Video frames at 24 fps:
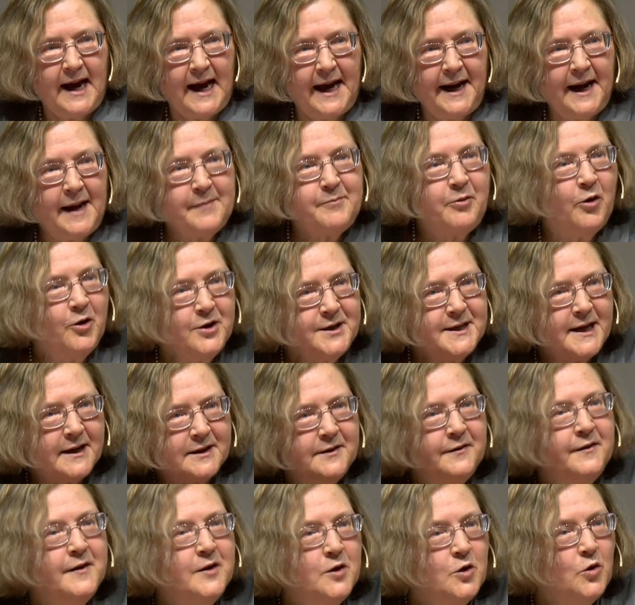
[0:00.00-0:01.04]
And I point out
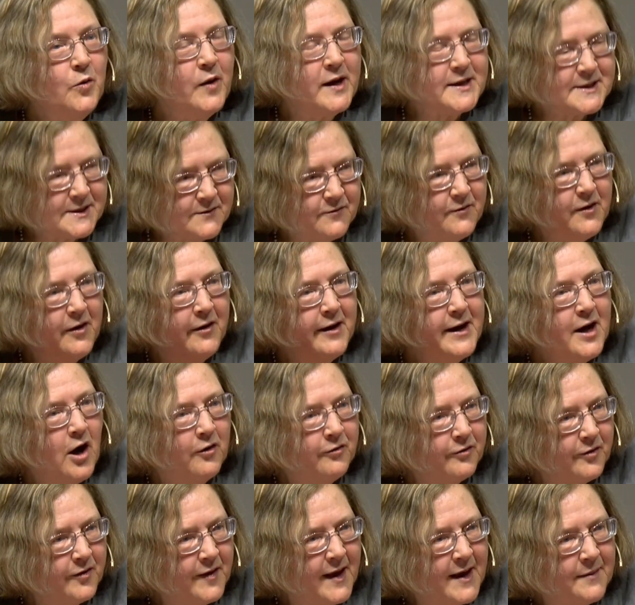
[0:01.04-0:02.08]
in the US, very
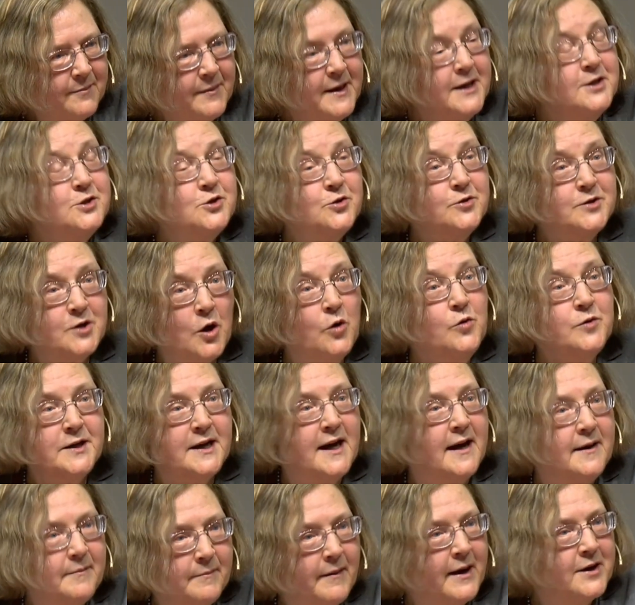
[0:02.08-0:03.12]
often that means you don't
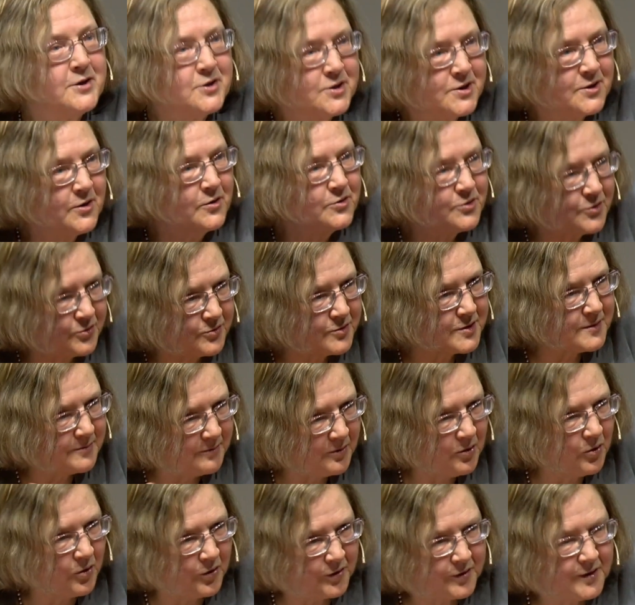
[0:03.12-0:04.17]
get much social
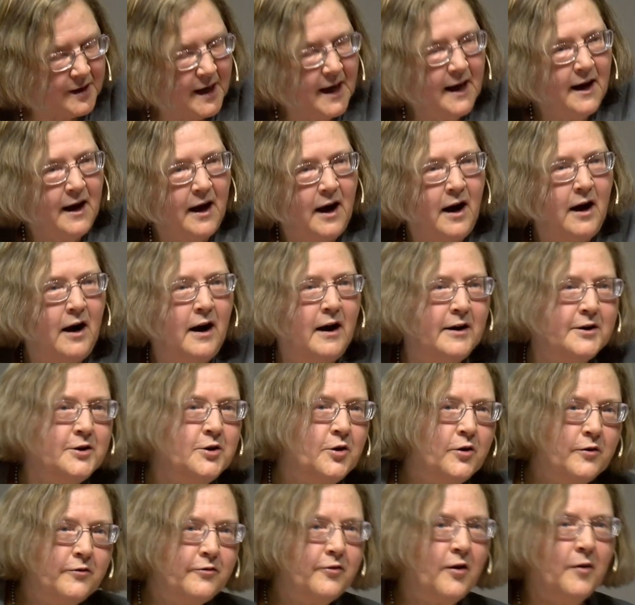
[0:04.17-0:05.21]
support,
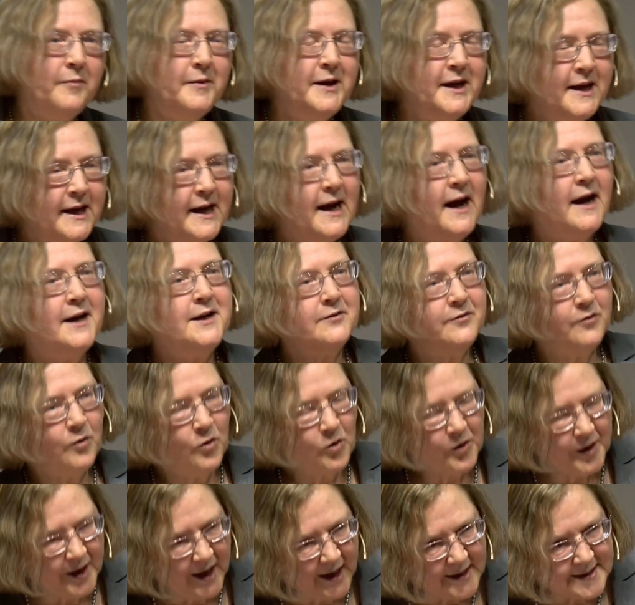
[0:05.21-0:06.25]
from any kind of
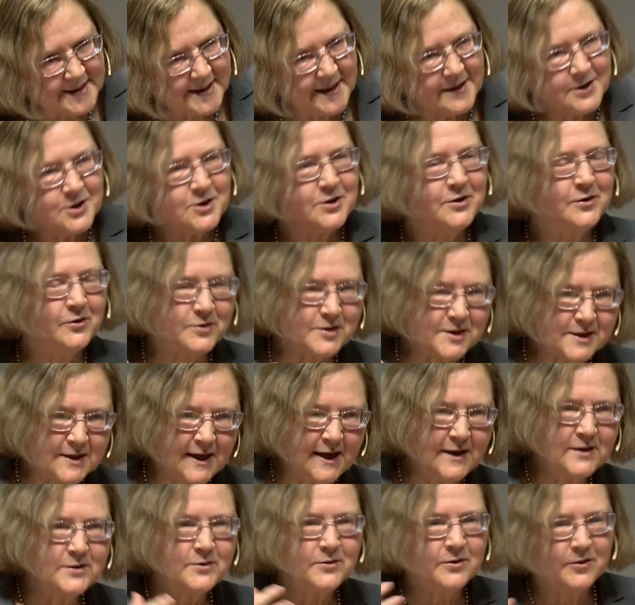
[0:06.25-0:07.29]
organization or
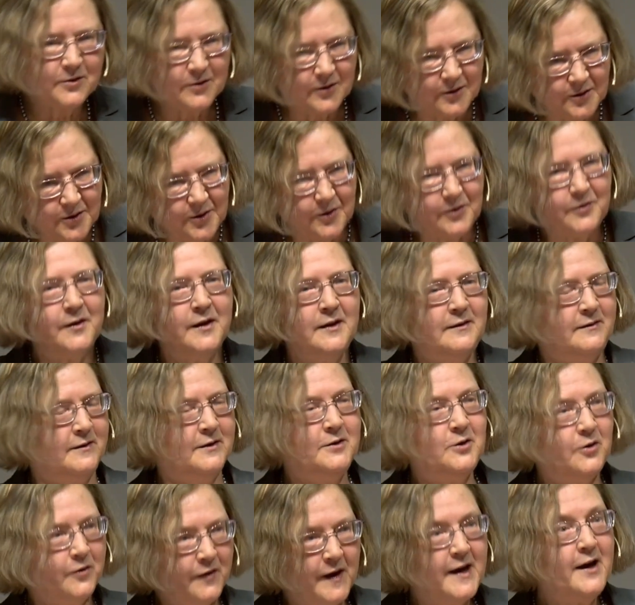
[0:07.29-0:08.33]
state, or
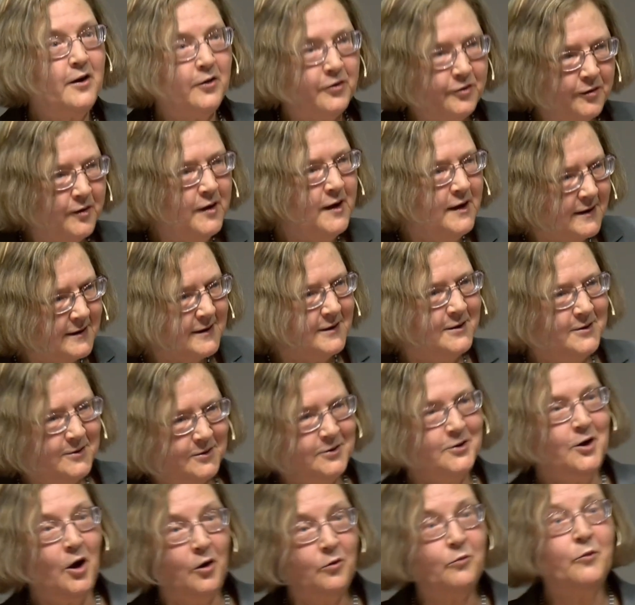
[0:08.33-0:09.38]
the health.
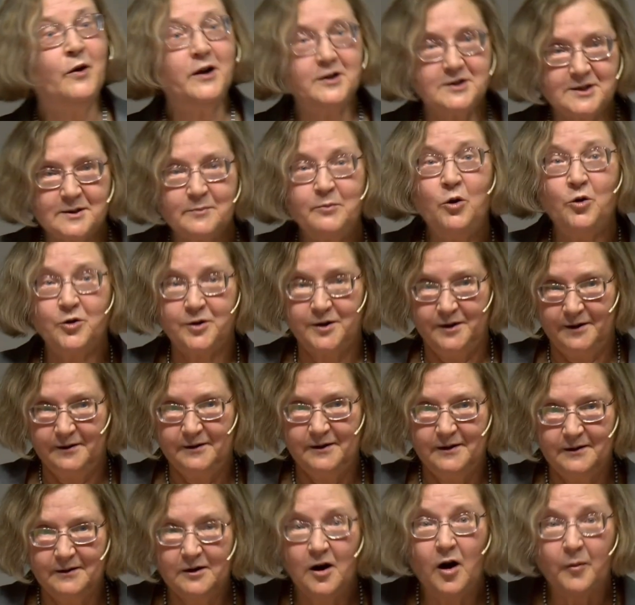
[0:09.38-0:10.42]
You're not well supported
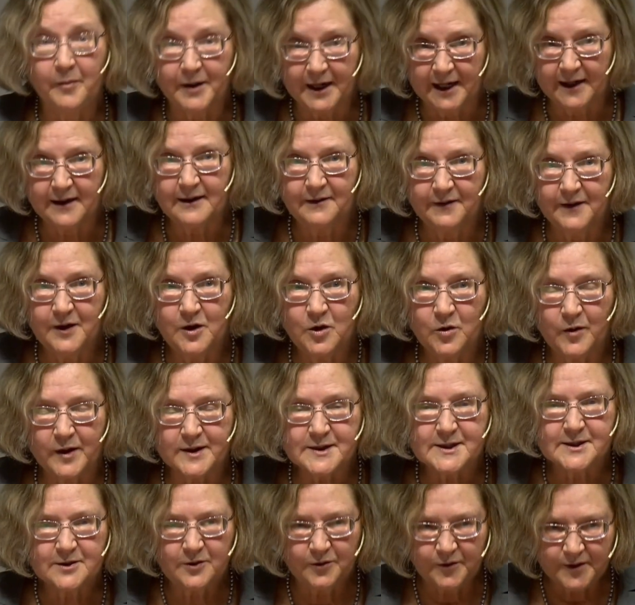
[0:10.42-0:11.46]
commonly in the
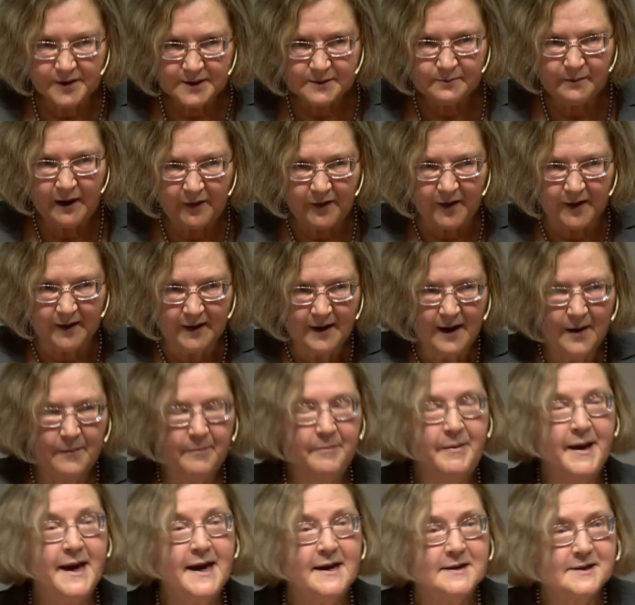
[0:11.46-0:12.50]
US. So this mother
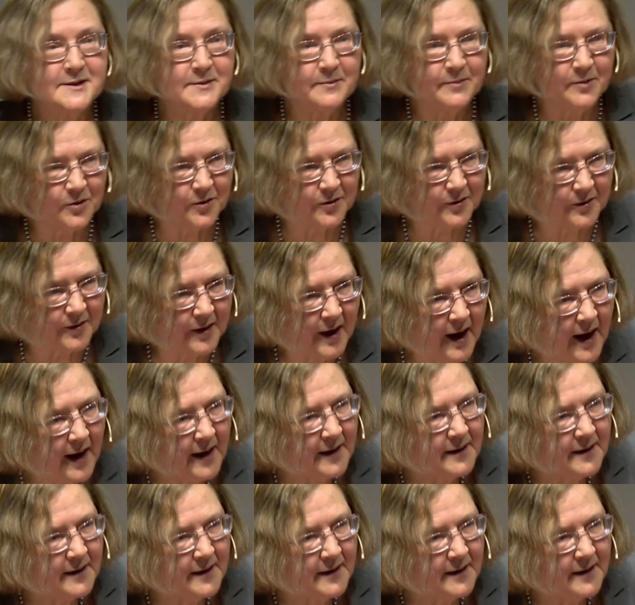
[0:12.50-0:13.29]
bears a burden.